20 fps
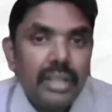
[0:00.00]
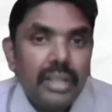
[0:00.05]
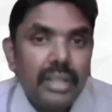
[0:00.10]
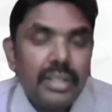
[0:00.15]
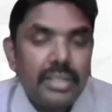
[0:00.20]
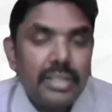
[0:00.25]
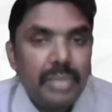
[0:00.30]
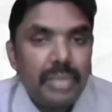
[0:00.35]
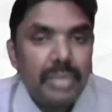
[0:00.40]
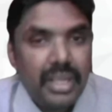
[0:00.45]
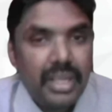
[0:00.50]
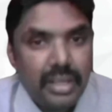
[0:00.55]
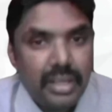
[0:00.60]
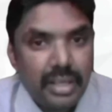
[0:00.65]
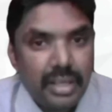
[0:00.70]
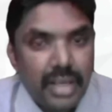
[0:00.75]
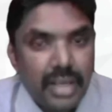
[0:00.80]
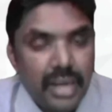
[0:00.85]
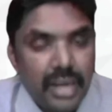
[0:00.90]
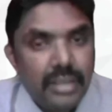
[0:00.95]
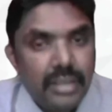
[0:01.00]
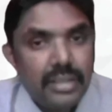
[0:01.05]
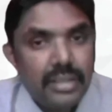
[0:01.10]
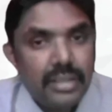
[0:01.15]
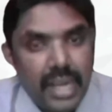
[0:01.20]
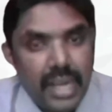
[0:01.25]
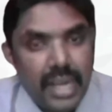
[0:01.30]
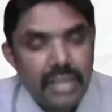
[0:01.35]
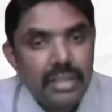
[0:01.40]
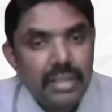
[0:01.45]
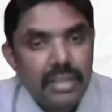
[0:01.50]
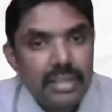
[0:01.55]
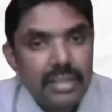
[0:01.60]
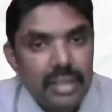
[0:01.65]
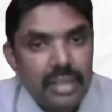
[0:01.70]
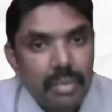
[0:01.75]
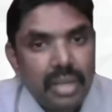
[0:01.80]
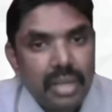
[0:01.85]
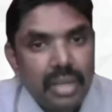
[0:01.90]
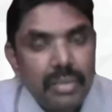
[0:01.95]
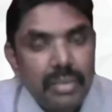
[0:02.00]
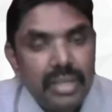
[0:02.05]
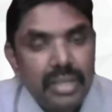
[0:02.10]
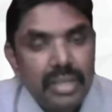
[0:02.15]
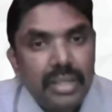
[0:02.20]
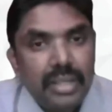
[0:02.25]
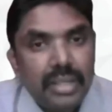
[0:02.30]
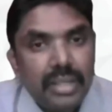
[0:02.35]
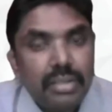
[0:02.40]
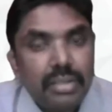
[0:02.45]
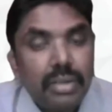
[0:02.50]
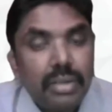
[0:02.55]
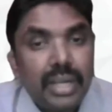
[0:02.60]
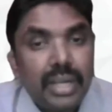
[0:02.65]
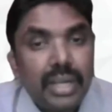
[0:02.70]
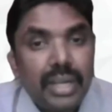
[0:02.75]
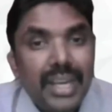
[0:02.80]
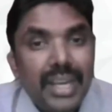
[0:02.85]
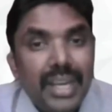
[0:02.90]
there's been another national subcommittee that has looked at